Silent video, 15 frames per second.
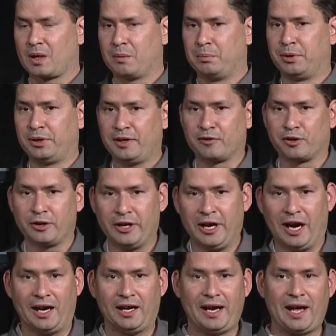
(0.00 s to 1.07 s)
believe it or
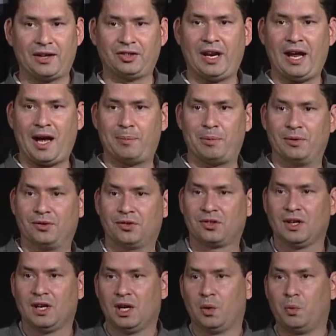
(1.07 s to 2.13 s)
not, as it happens,
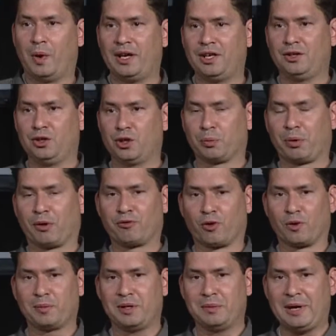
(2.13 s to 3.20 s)
when you're
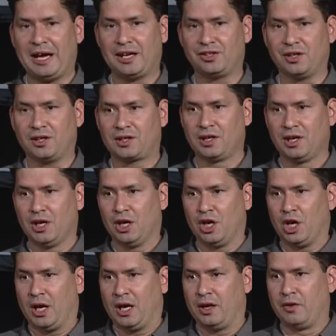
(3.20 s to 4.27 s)
performing magic,
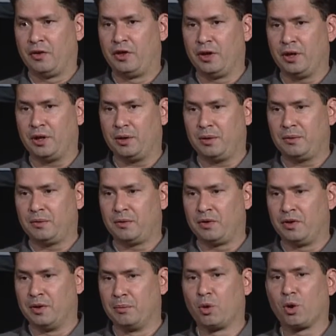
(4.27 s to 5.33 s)
the
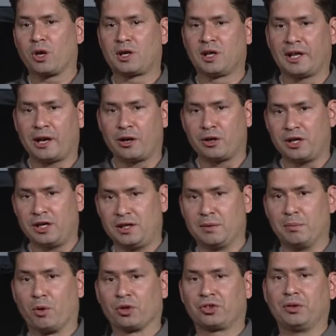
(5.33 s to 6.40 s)
more clarity, the
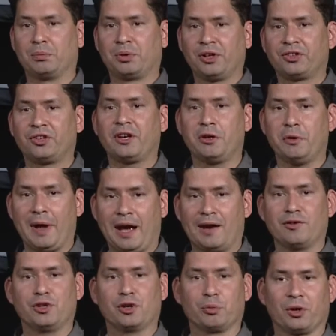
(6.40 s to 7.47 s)
more simplicity you have
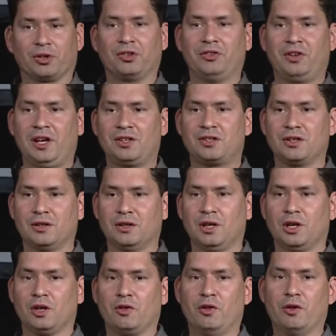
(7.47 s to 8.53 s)
in your presentation,
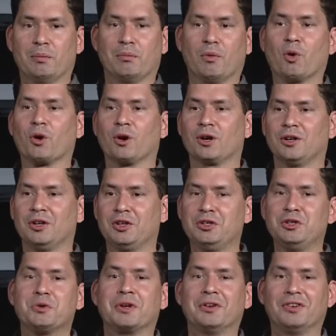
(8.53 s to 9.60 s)
the more
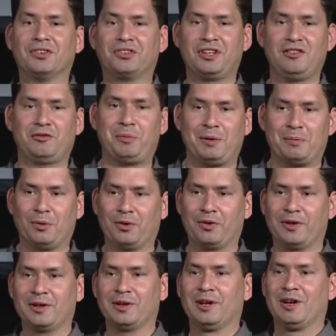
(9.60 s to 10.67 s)
you can deceive people,
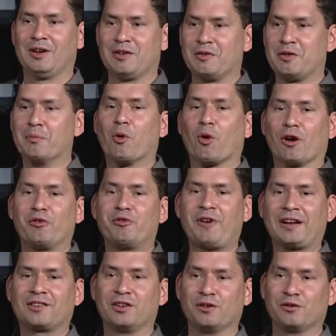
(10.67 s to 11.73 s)
the more
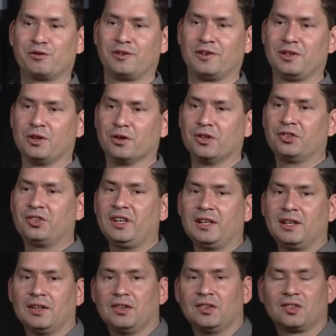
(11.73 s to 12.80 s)
effective your deceit
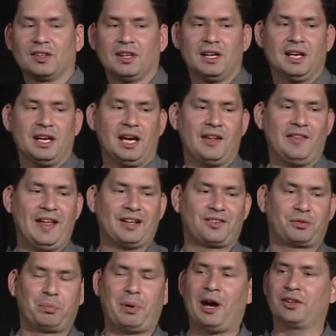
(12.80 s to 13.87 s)
is. And
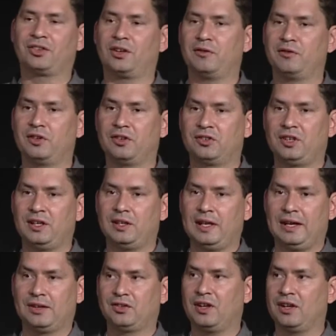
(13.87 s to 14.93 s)
that's positive deceit in
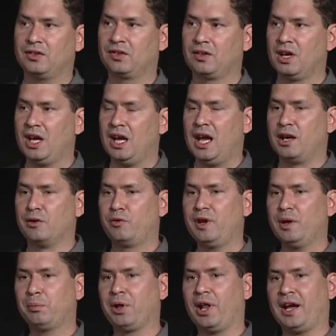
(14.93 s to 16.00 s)
that sense. And if we
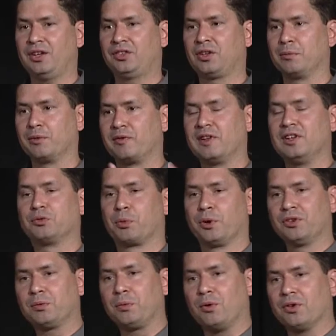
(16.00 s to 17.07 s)
apply some of these
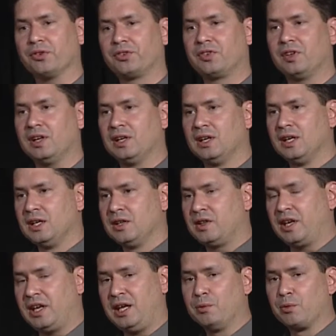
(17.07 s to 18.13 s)
principles that
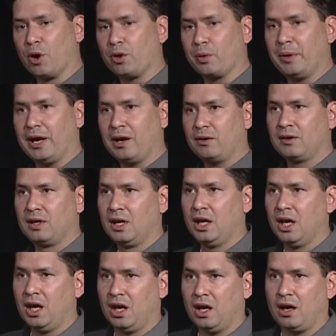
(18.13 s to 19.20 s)
he wrote about,
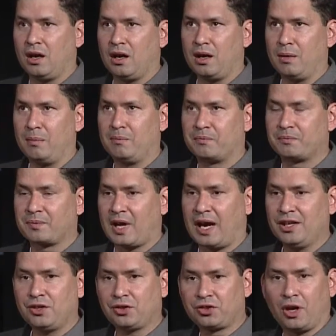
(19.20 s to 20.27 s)
I
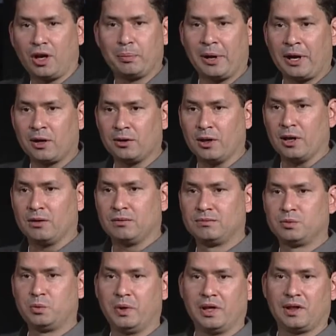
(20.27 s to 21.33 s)
just saw a parallel
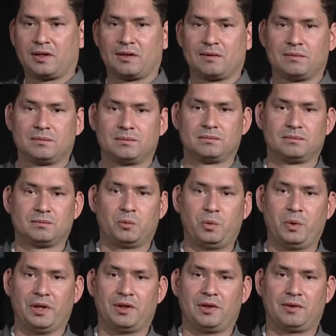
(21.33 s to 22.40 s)
with
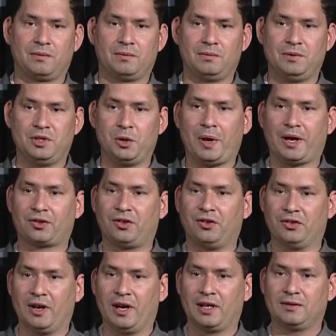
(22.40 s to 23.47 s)
UX
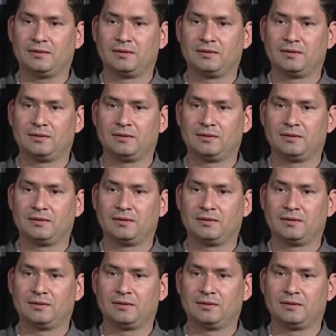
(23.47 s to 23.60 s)
design,